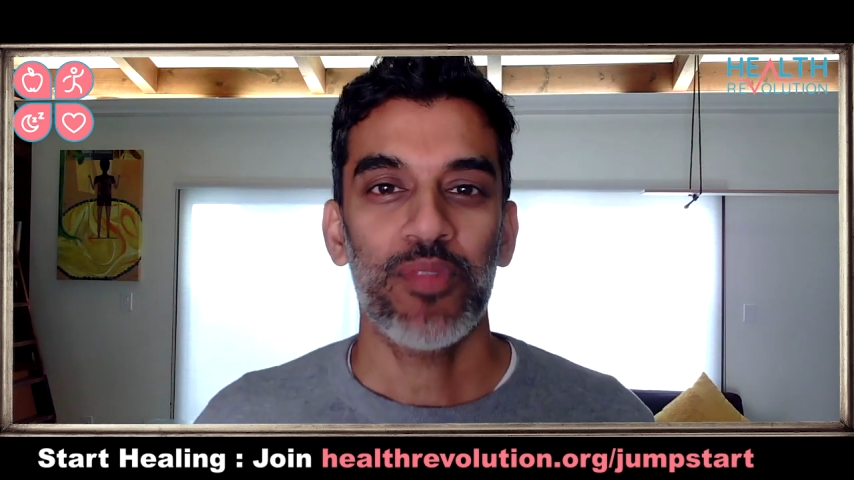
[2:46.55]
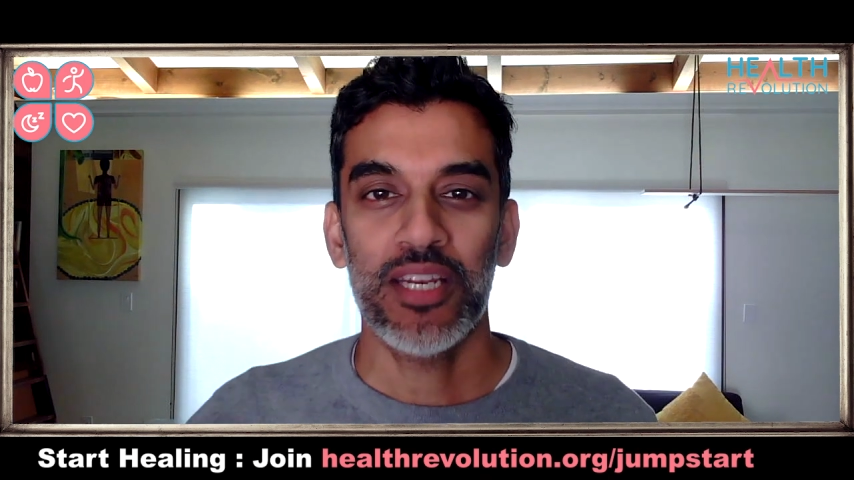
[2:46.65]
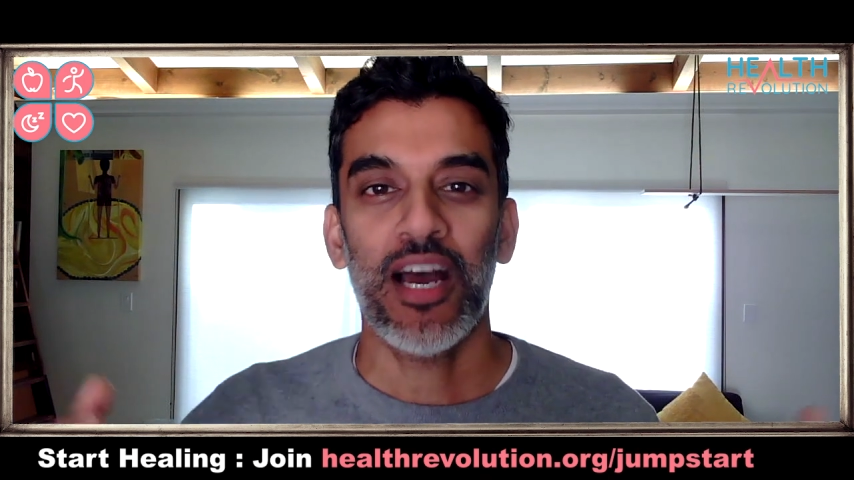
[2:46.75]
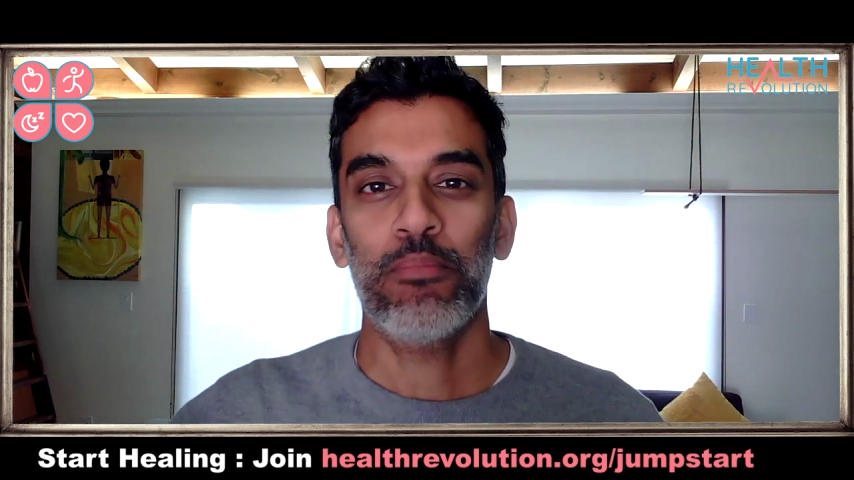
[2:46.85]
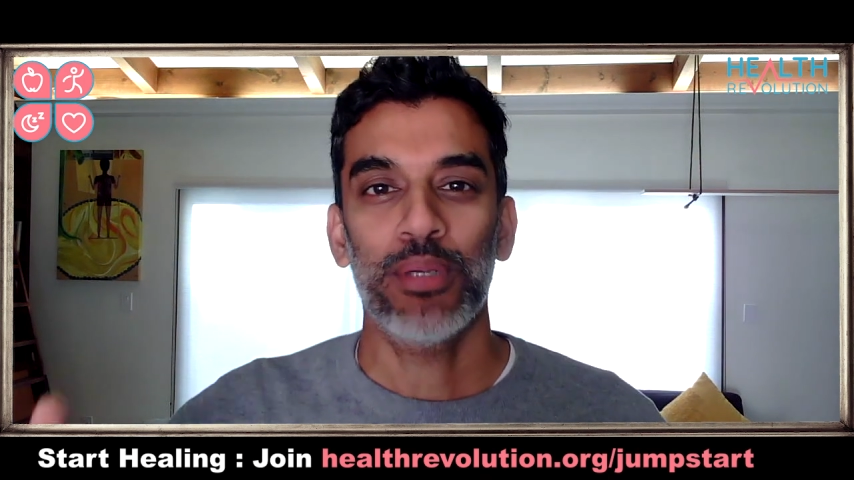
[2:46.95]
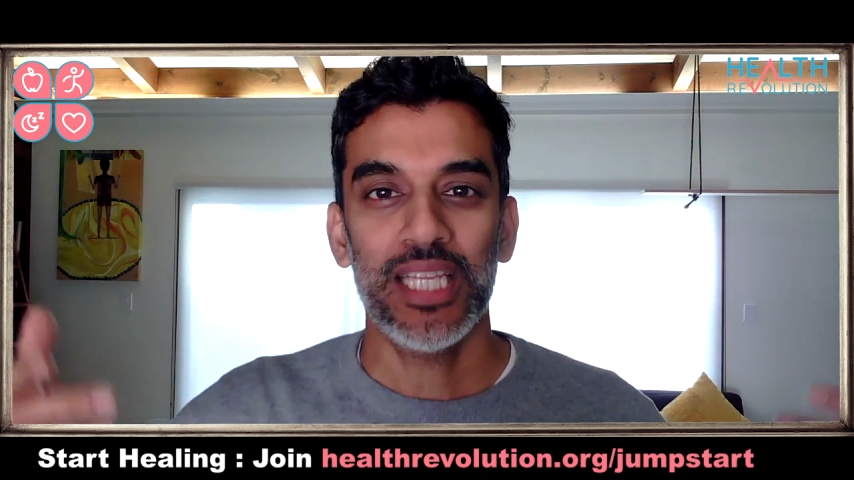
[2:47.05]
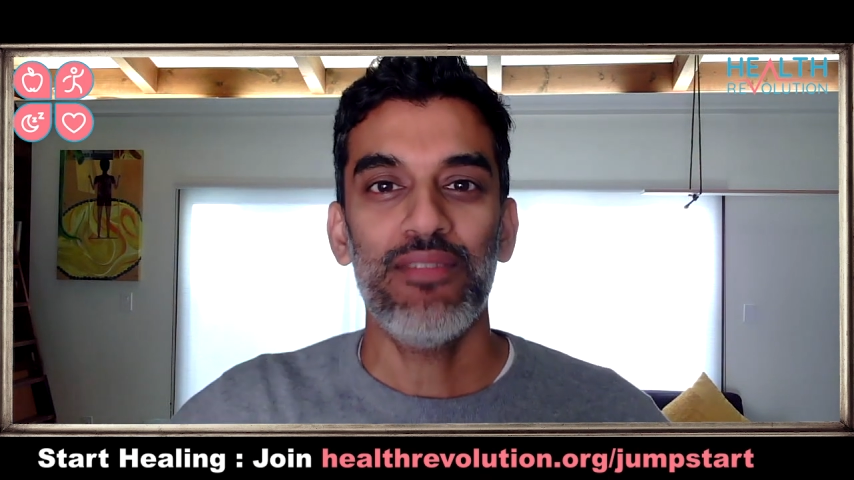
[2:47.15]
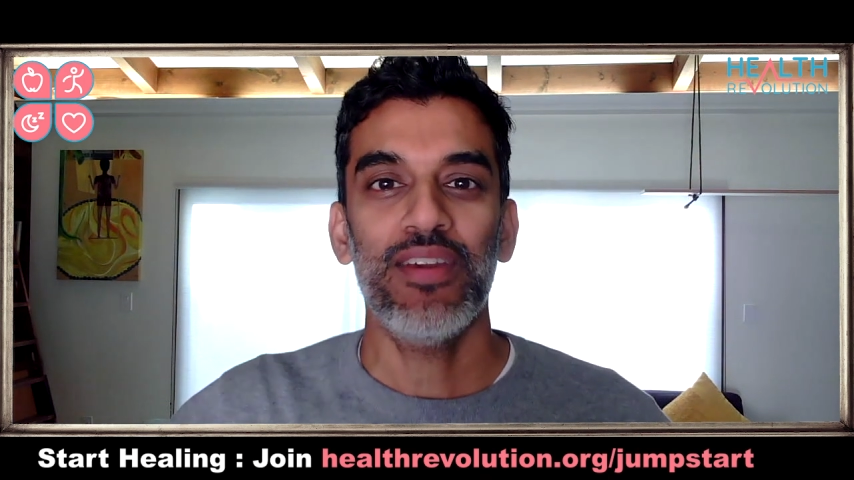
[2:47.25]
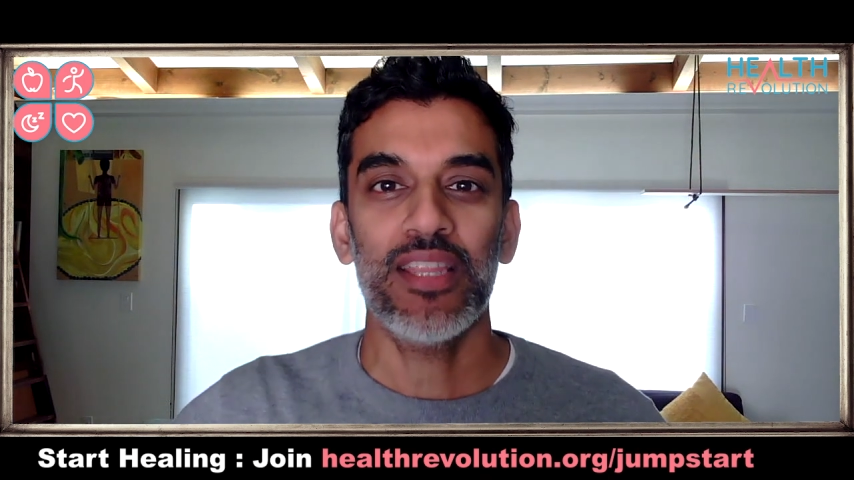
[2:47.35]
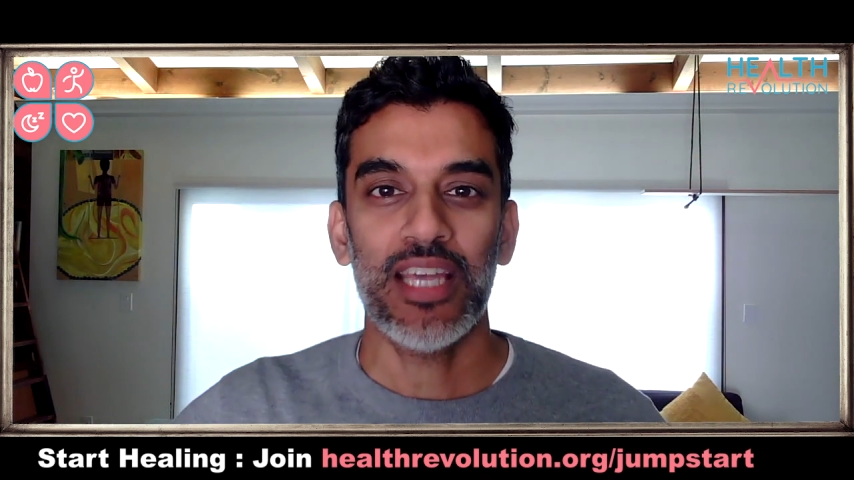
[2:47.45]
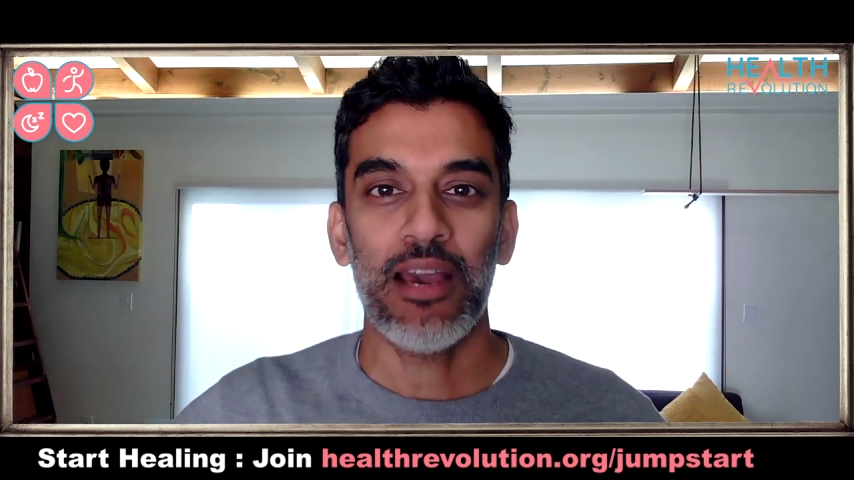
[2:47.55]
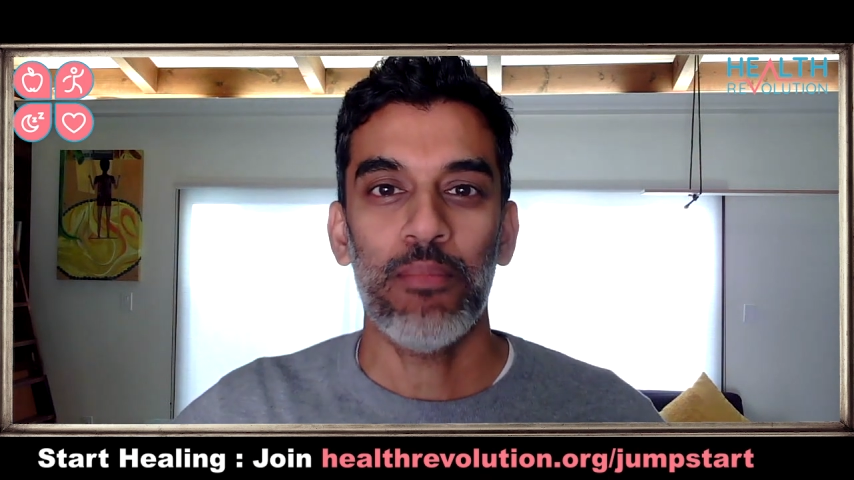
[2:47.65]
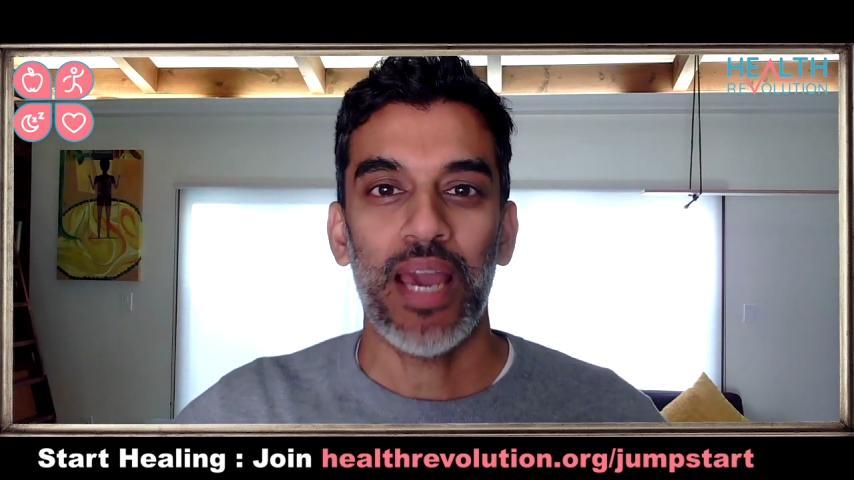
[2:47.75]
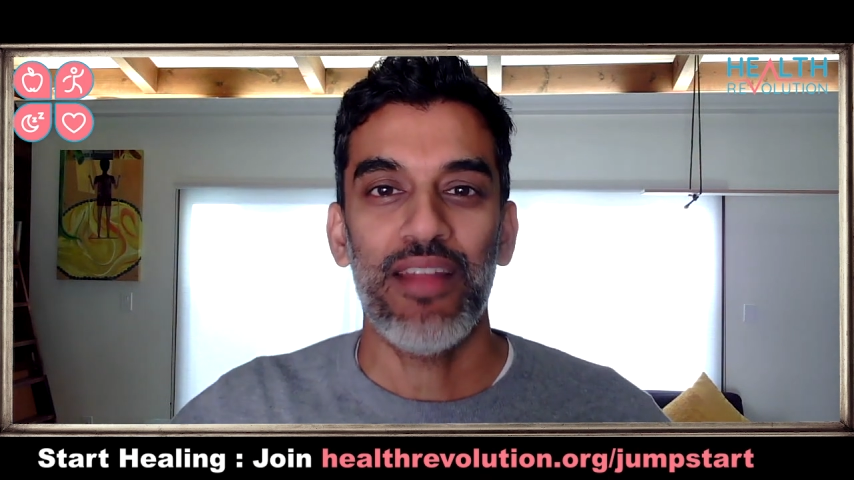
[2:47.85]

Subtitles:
and not believing them